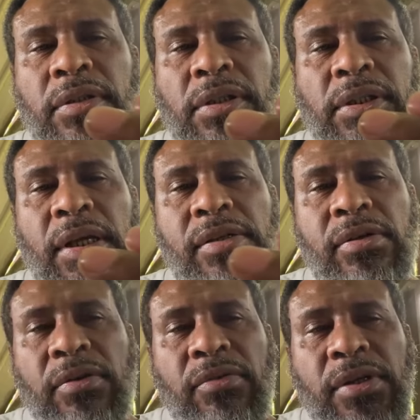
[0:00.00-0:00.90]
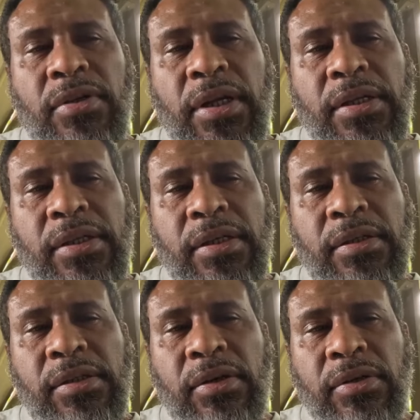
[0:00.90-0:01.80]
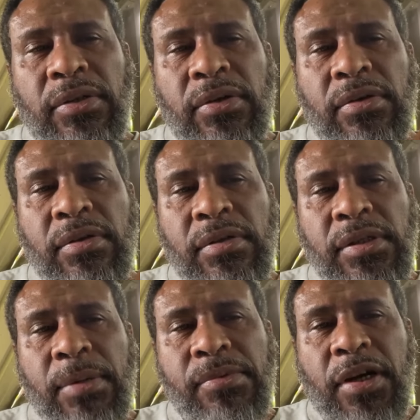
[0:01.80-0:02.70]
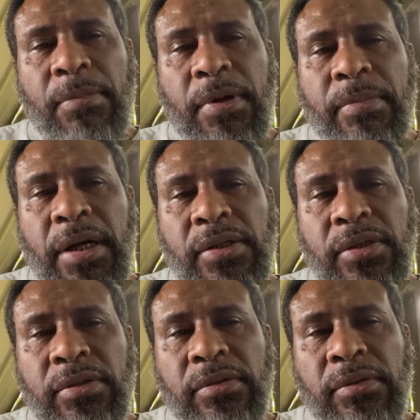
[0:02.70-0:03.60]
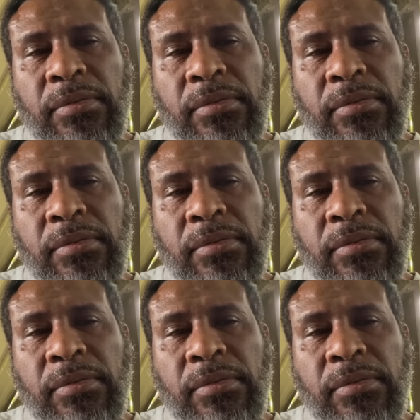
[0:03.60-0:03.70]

says congratulations on your subscriber milestone.